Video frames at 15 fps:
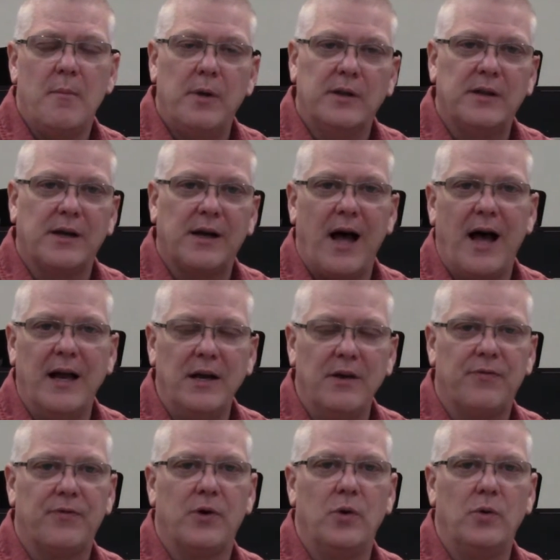but the kind
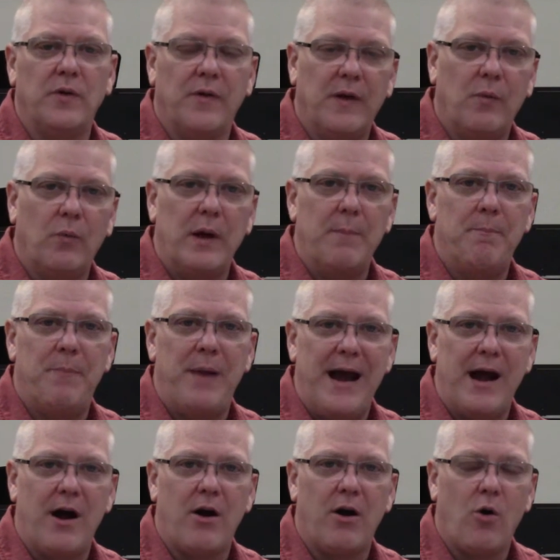of fruit that we
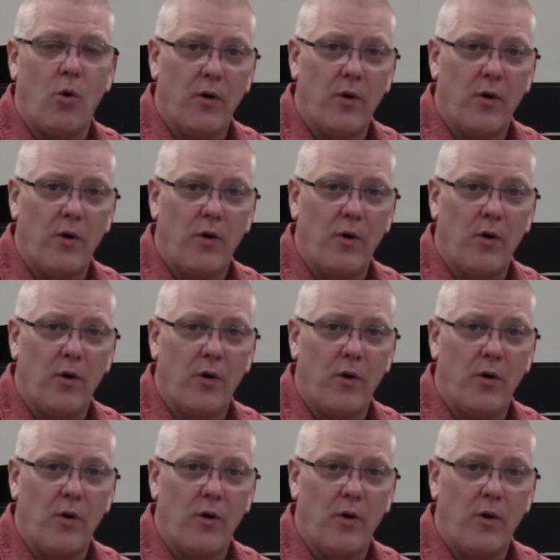bear,